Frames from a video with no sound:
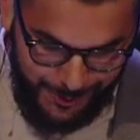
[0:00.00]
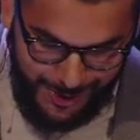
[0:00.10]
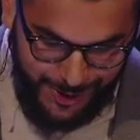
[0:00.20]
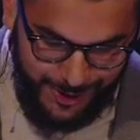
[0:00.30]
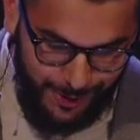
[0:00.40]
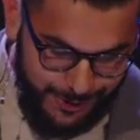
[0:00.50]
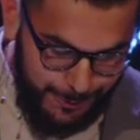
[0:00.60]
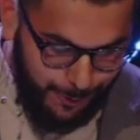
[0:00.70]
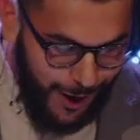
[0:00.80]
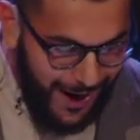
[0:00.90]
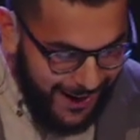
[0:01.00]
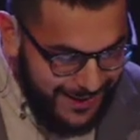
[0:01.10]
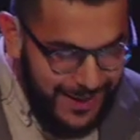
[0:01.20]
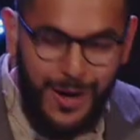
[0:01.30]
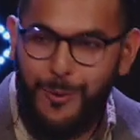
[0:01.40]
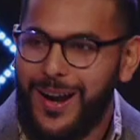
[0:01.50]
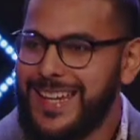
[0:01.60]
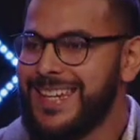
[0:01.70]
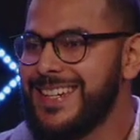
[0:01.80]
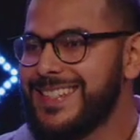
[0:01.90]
which is no surprise why he